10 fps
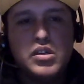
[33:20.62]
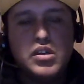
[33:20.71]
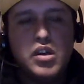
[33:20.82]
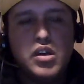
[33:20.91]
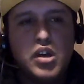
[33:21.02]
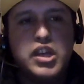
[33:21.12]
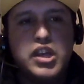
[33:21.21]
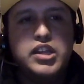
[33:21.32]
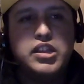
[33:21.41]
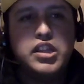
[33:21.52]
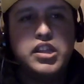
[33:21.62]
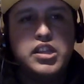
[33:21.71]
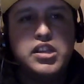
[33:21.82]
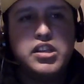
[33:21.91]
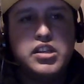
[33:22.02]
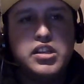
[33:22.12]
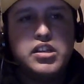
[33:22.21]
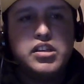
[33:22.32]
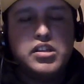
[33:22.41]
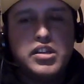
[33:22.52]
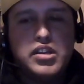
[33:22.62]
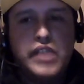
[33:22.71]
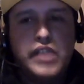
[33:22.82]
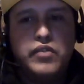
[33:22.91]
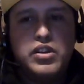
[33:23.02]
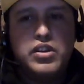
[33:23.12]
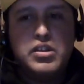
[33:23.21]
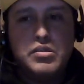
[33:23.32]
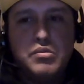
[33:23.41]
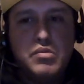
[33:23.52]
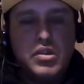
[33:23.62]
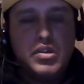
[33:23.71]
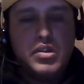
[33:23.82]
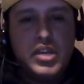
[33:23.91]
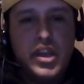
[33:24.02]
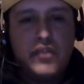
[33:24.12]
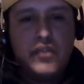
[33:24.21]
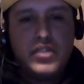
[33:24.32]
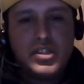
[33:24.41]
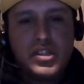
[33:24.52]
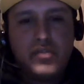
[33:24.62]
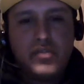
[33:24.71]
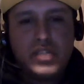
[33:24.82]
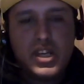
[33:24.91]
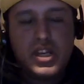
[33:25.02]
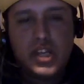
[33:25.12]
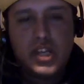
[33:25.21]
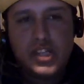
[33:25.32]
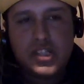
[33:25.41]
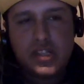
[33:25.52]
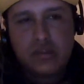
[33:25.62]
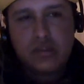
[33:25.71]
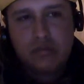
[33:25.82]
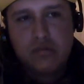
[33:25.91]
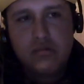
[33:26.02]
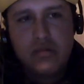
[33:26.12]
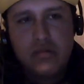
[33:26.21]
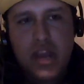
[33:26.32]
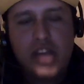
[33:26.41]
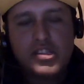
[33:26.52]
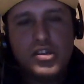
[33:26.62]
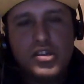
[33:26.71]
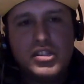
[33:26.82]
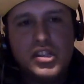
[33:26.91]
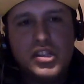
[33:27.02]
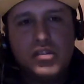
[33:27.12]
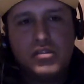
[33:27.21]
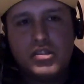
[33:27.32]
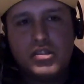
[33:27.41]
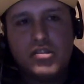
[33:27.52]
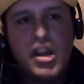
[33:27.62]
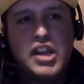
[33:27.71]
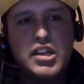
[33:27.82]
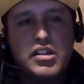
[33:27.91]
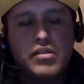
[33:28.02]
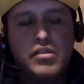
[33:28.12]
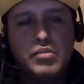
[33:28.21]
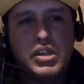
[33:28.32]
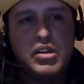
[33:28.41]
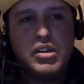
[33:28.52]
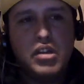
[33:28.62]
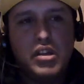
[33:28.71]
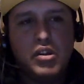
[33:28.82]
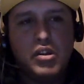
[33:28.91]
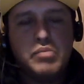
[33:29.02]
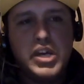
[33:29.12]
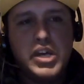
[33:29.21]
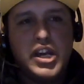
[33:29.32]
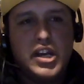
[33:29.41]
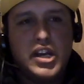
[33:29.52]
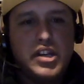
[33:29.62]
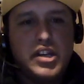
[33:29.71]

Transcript: I think that even the efforts you've seen against our sides here in Australia have been a lot better.